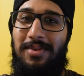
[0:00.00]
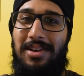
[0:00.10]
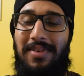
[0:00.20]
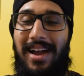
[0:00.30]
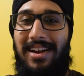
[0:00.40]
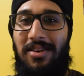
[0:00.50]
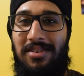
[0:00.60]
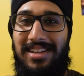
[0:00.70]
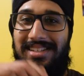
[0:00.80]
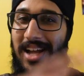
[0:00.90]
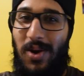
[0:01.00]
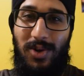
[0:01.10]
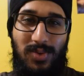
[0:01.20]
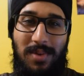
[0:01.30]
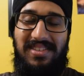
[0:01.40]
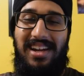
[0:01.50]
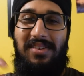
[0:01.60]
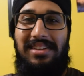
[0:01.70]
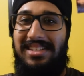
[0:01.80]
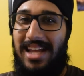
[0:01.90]
we've had on the Star Wars
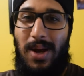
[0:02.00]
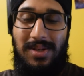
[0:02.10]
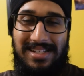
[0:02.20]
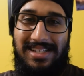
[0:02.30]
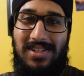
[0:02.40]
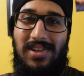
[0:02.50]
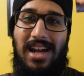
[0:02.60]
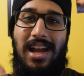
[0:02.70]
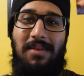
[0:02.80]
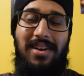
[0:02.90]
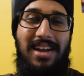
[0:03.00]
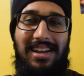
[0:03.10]
website, on the Star Wars Instagram,